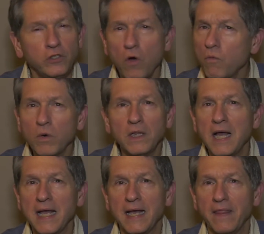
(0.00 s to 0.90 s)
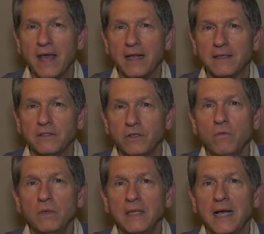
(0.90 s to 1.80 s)
Don't rely on that.
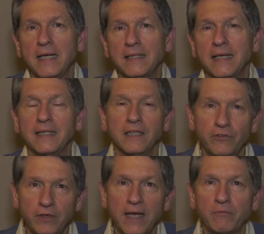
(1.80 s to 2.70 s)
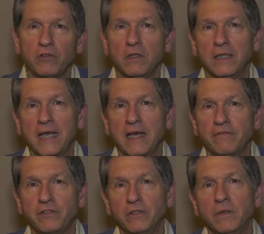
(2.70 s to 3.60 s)
Don't rely on that unless you absolutely
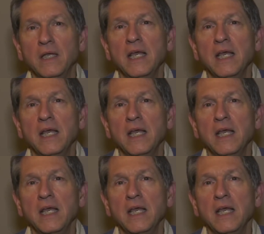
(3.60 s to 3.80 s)
have to.